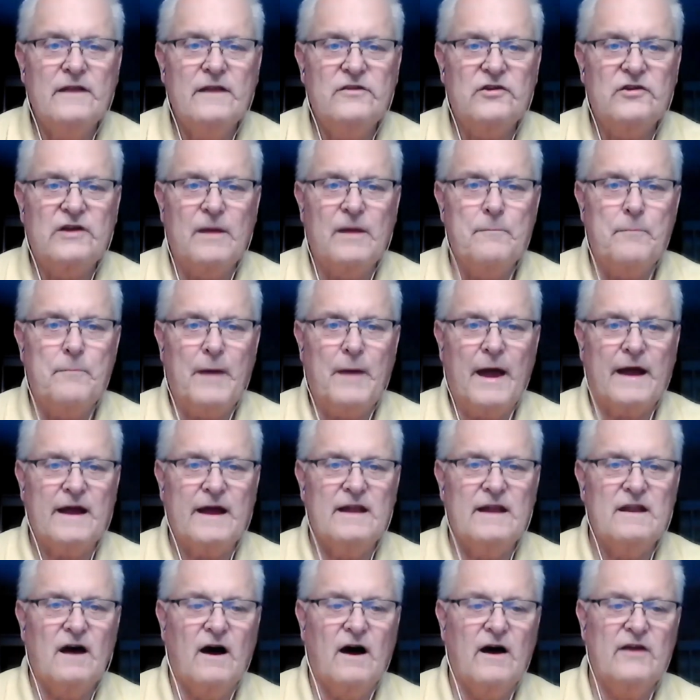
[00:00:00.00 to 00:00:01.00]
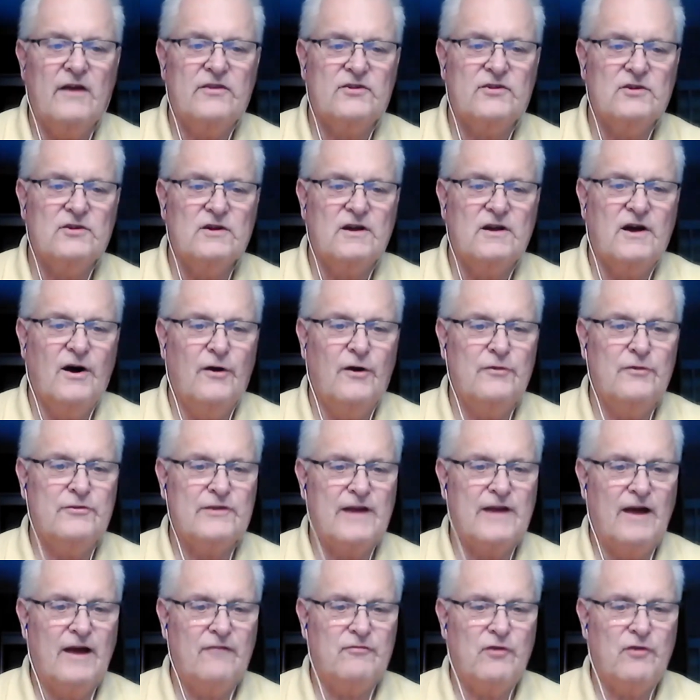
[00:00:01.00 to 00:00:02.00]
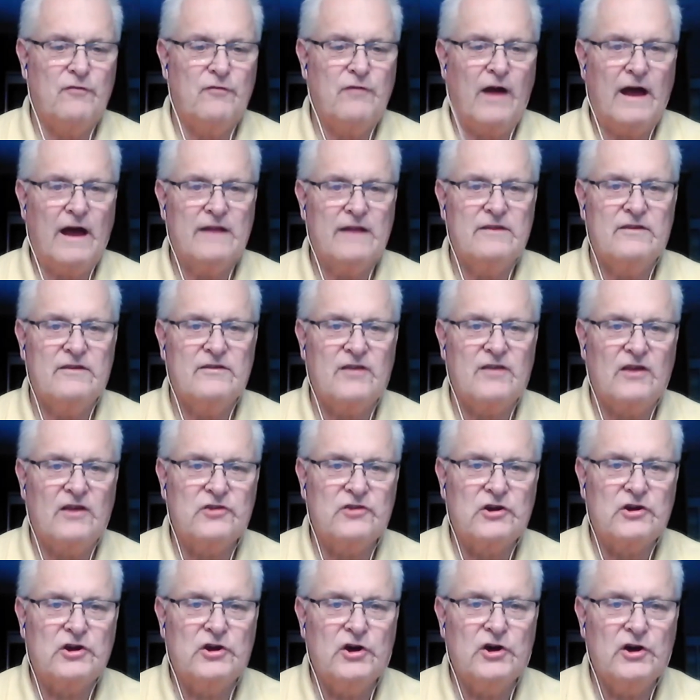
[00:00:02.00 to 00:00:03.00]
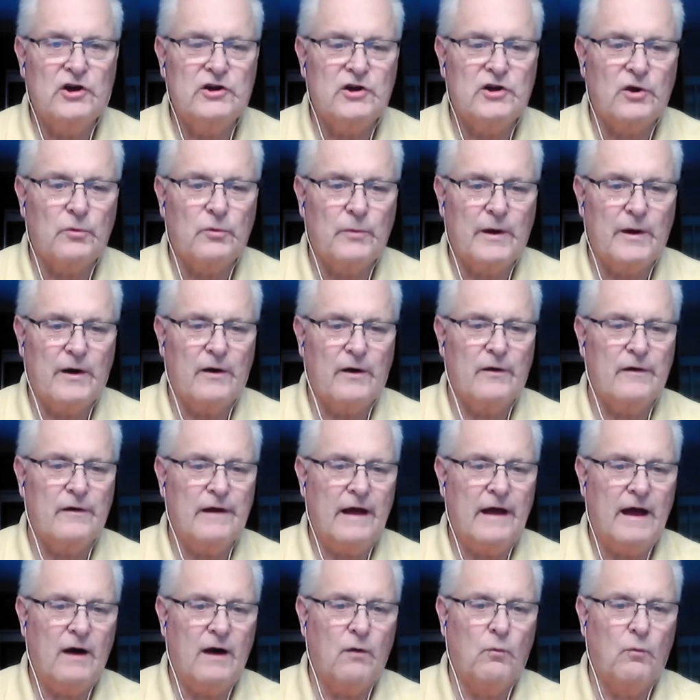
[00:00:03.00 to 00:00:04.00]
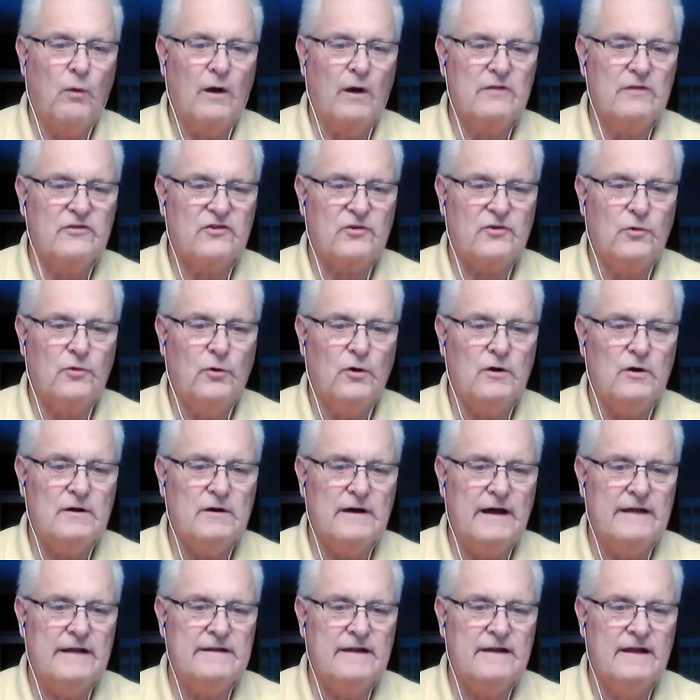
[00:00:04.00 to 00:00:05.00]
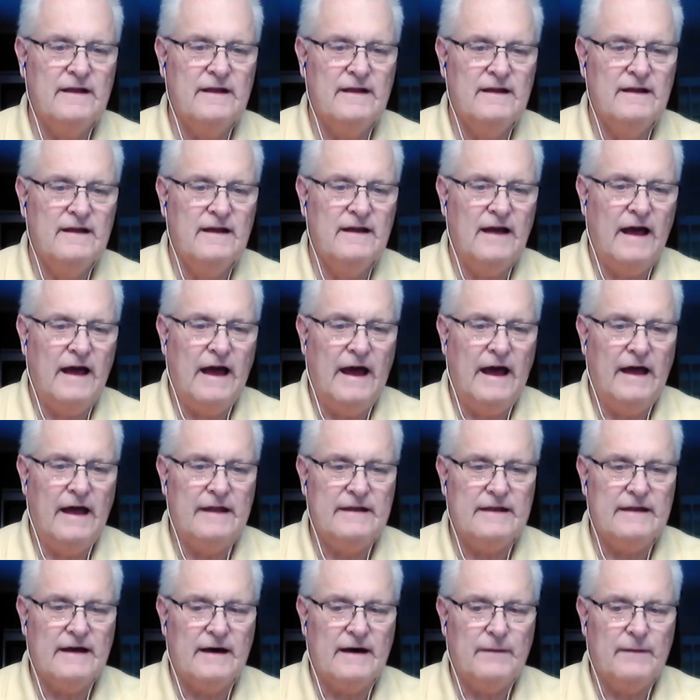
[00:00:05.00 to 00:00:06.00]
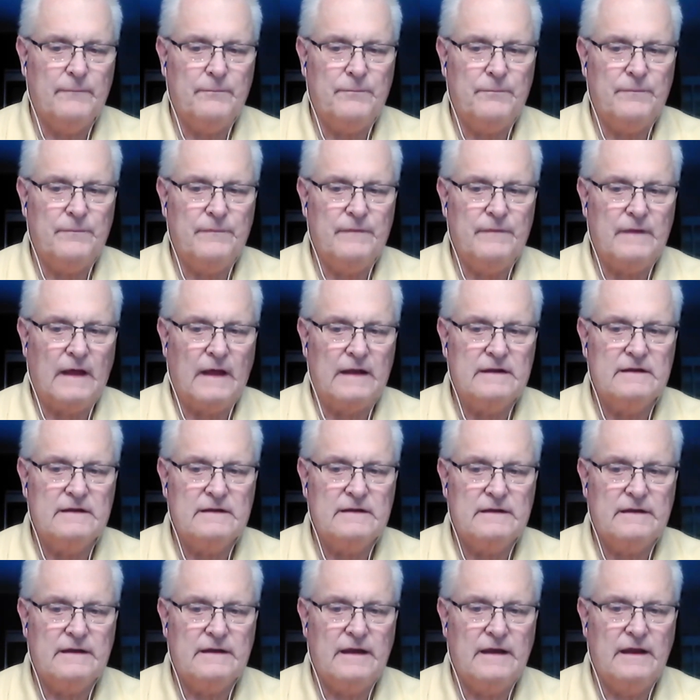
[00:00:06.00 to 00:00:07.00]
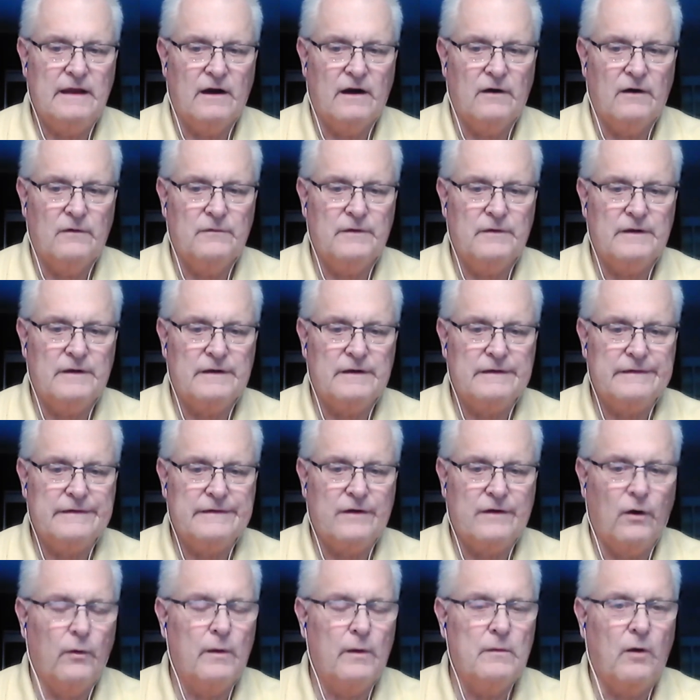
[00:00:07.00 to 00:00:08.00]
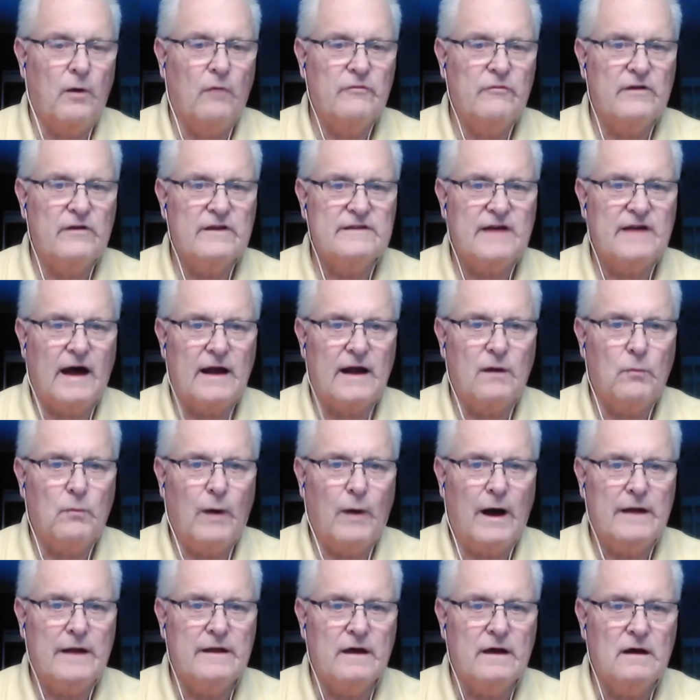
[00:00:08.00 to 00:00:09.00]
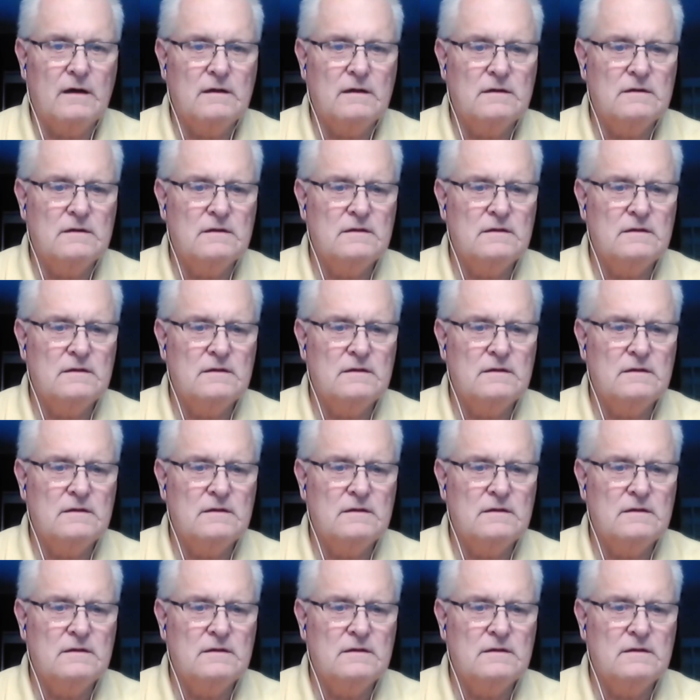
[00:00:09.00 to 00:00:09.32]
did you get back into high school coaching after you've had such a good career at one school and then, you know, going over to Tonawanda?